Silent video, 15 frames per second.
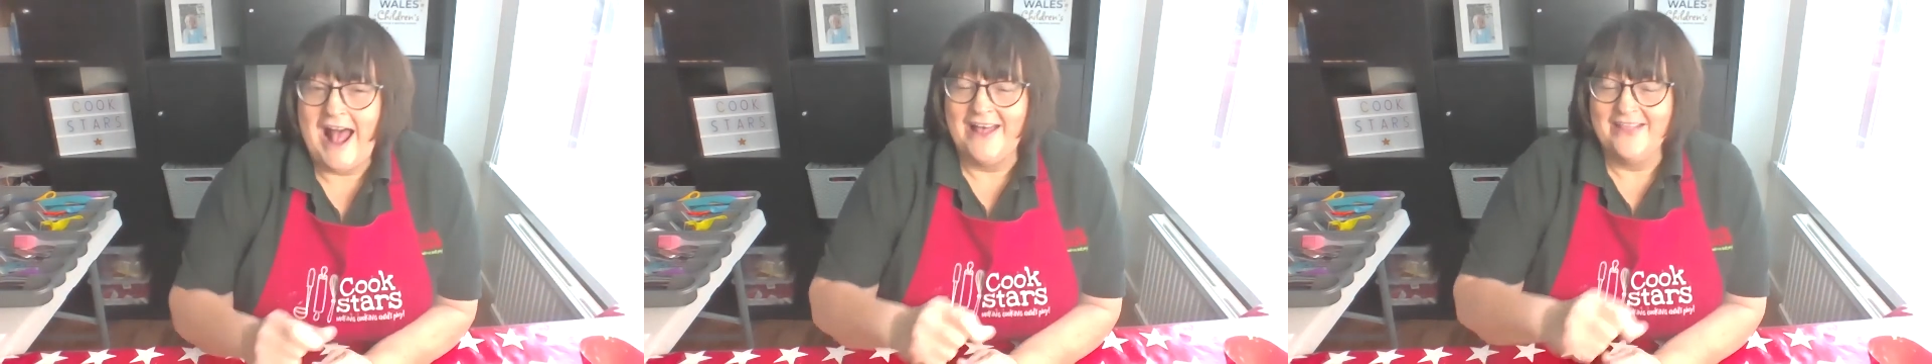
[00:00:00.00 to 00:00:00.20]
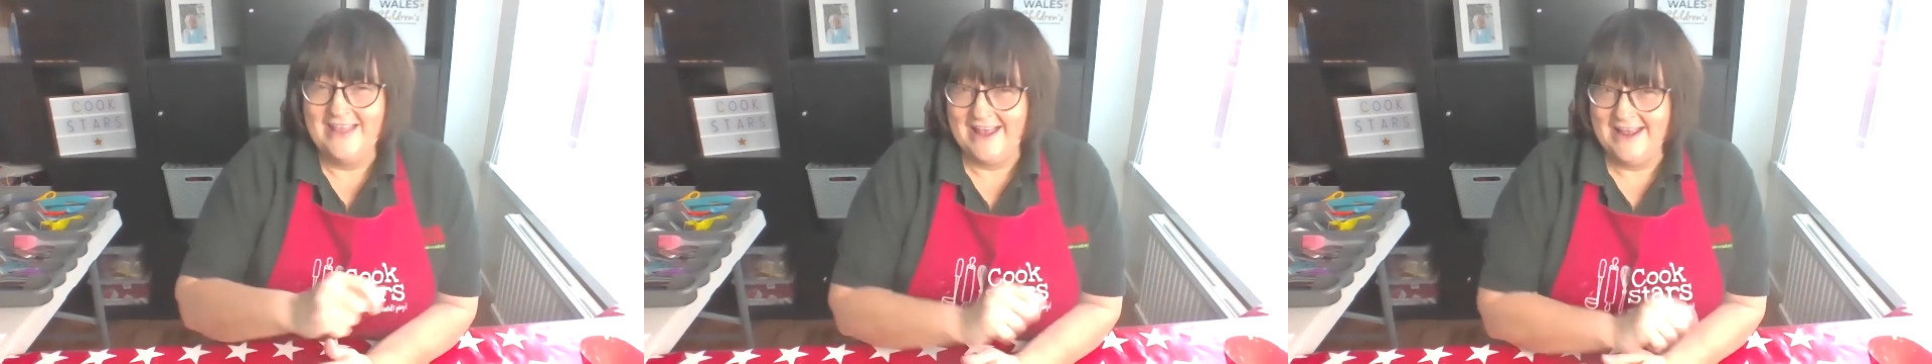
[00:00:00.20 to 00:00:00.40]

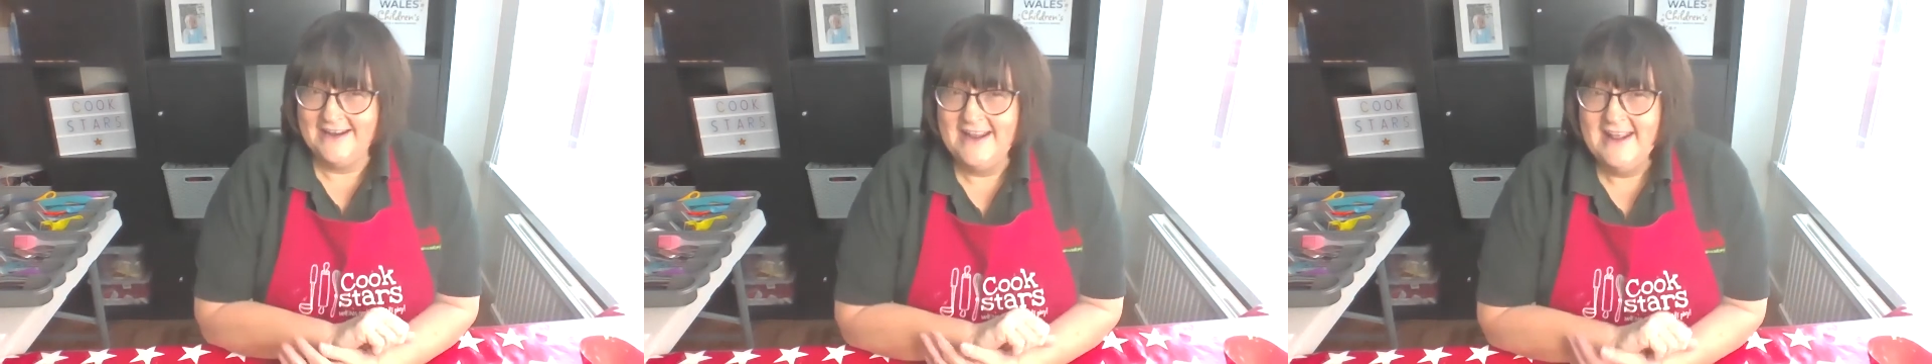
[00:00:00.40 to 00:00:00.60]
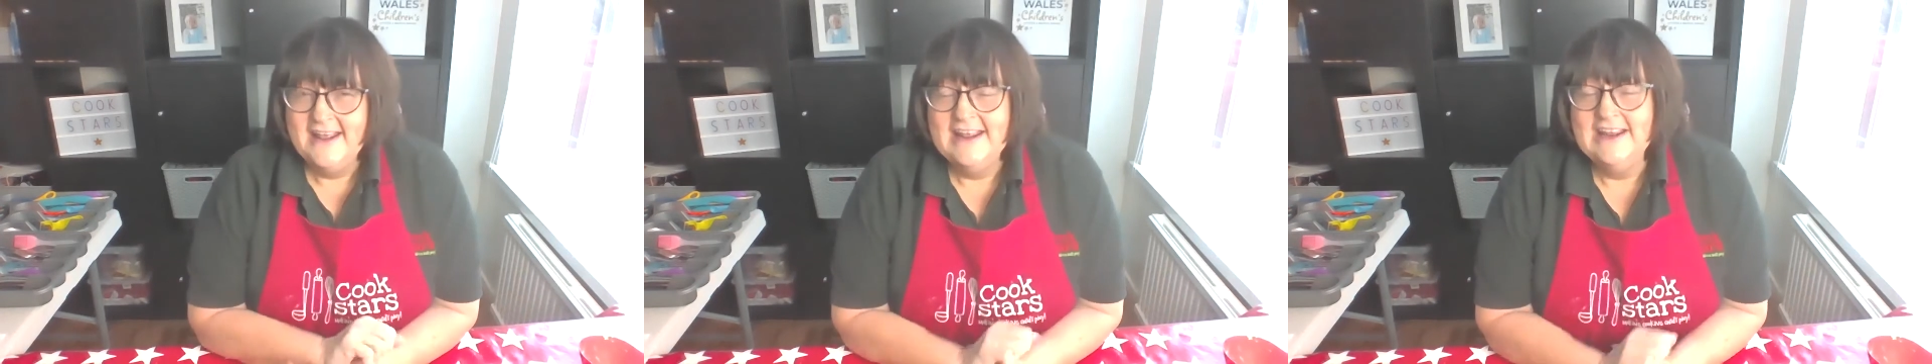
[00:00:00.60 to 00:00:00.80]
and
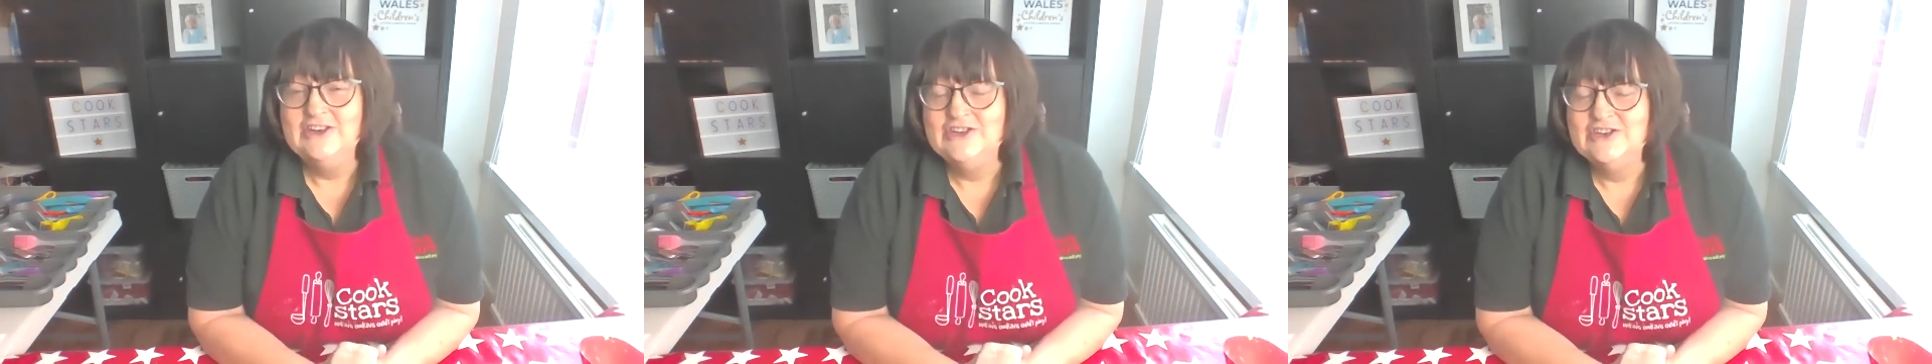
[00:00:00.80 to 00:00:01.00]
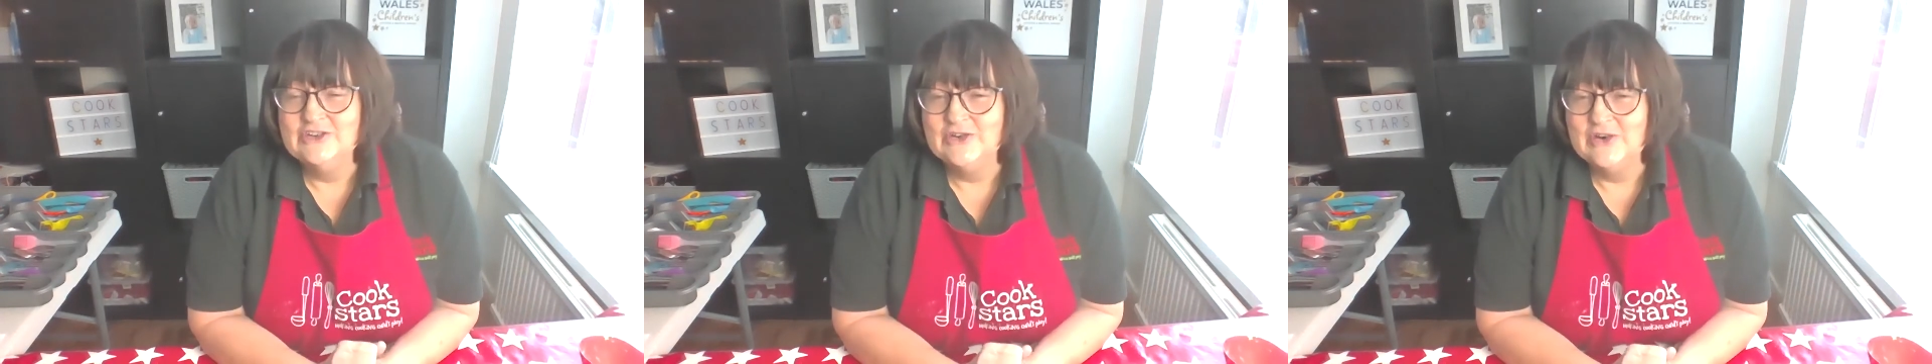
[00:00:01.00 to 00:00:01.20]
then
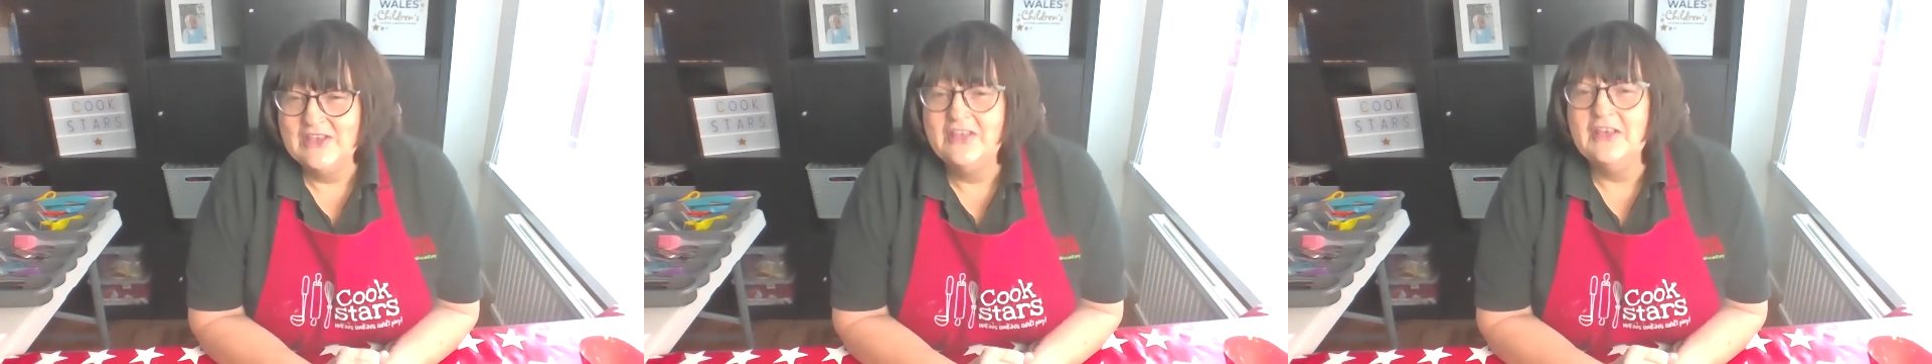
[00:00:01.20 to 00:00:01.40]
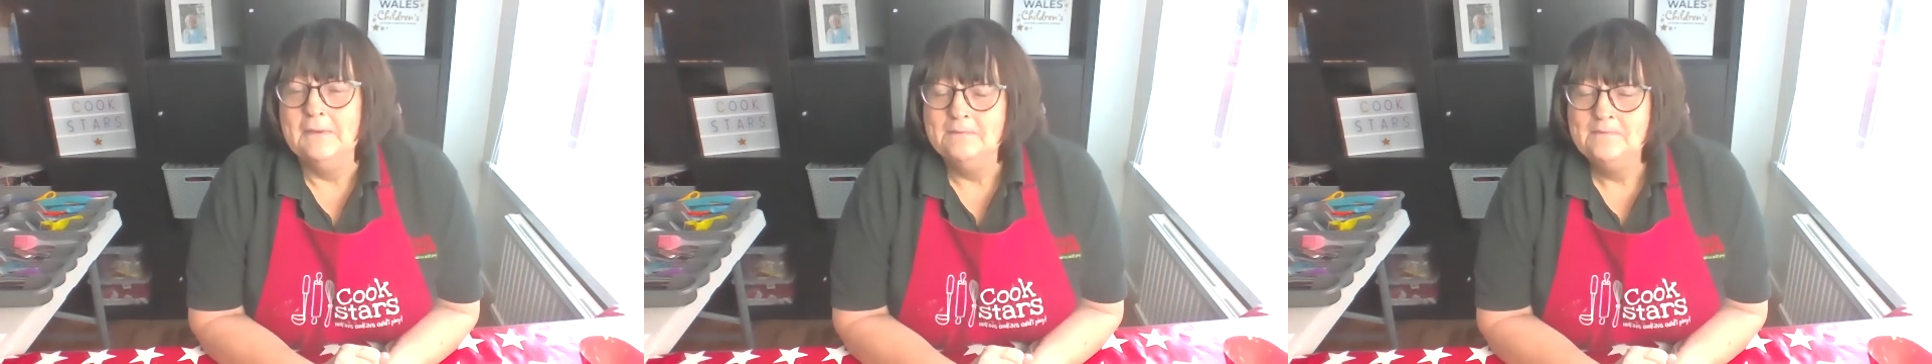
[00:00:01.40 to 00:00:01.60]
enjoy
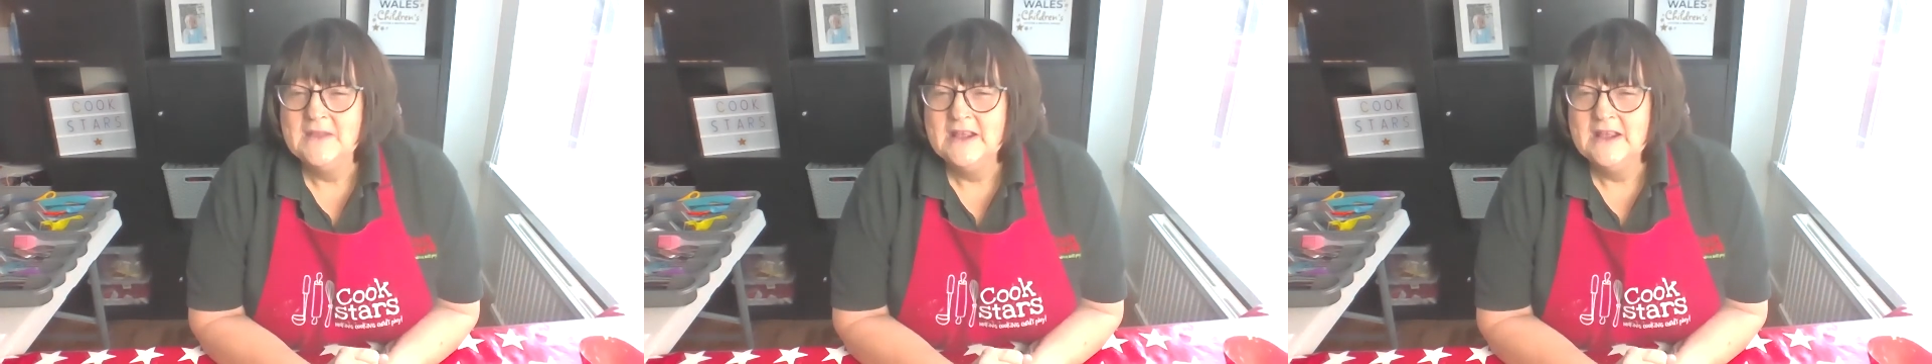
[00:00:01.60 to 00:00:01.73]
them.